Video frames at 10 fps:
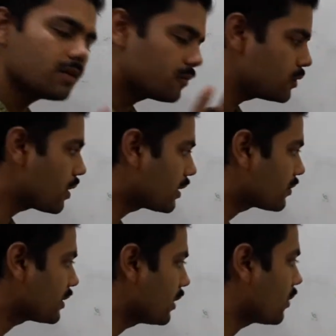If you are
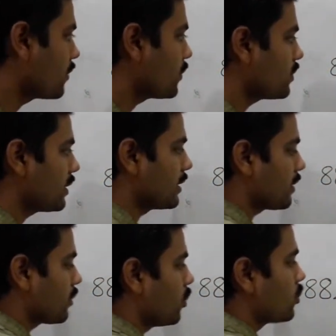still confused, let
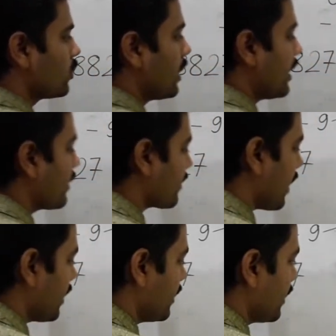us go to the next
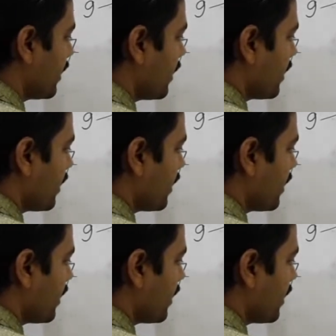side.